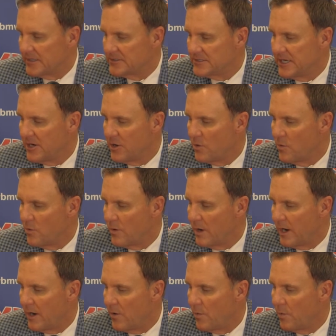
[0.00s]

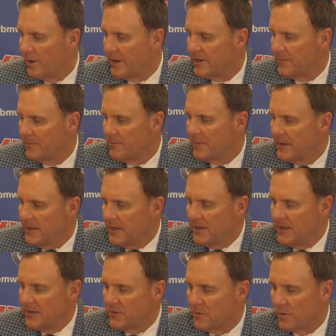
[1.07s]
Tito Windham
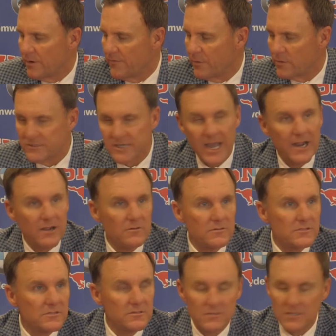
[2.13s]
24
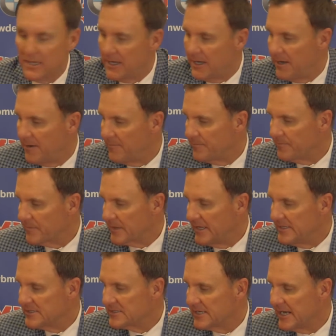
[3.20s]
tackles. Uh,
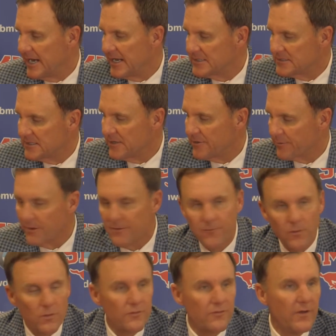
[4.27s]
he's got uh, three
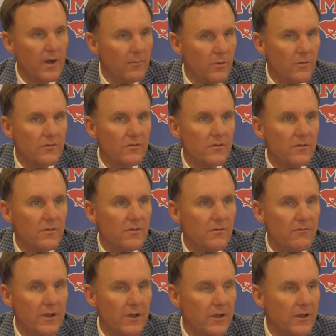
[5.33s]
forced fumbles.
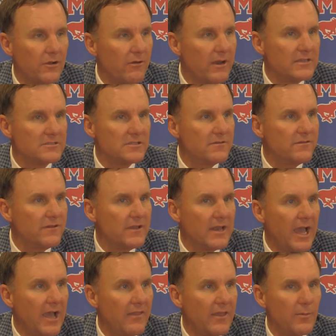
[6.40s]
Very aggressive in
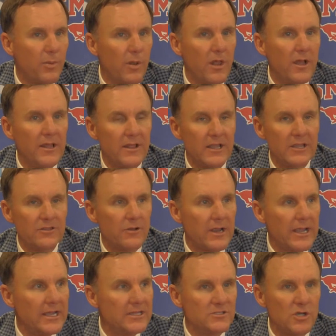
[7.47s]
how they play. They get their
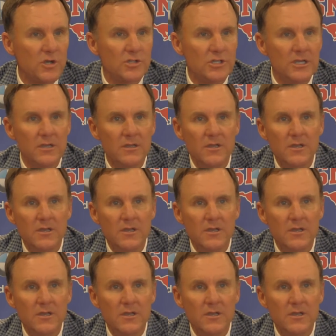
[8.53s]
hands on you.